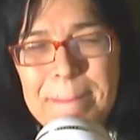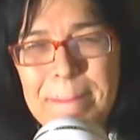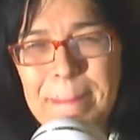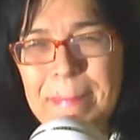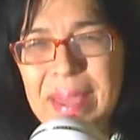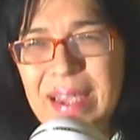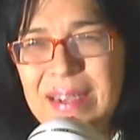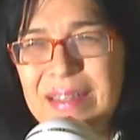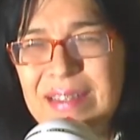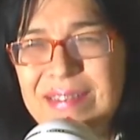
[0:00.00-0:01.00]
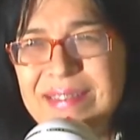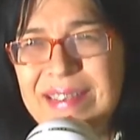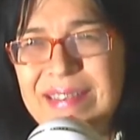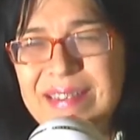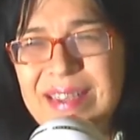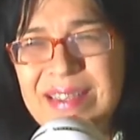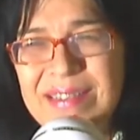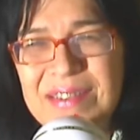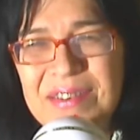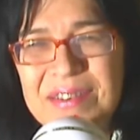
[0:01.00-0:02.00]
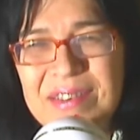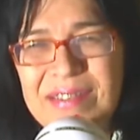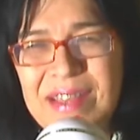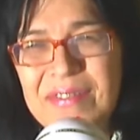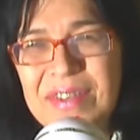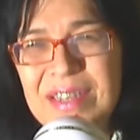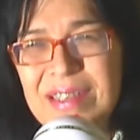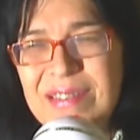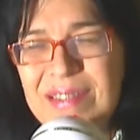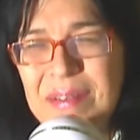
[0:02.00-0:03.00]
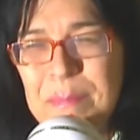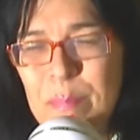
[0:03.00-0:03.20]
back in the 60s and early 70s,